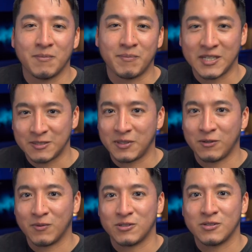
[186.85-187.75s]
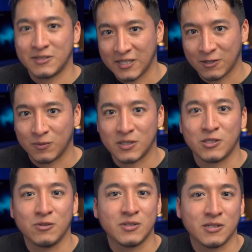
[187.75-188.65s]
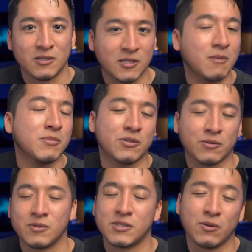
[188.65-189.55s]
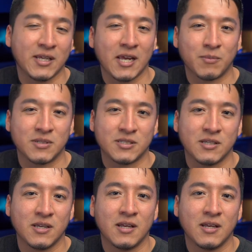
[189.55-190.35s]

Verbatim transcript: makes me want to stick with using some Sony cameras,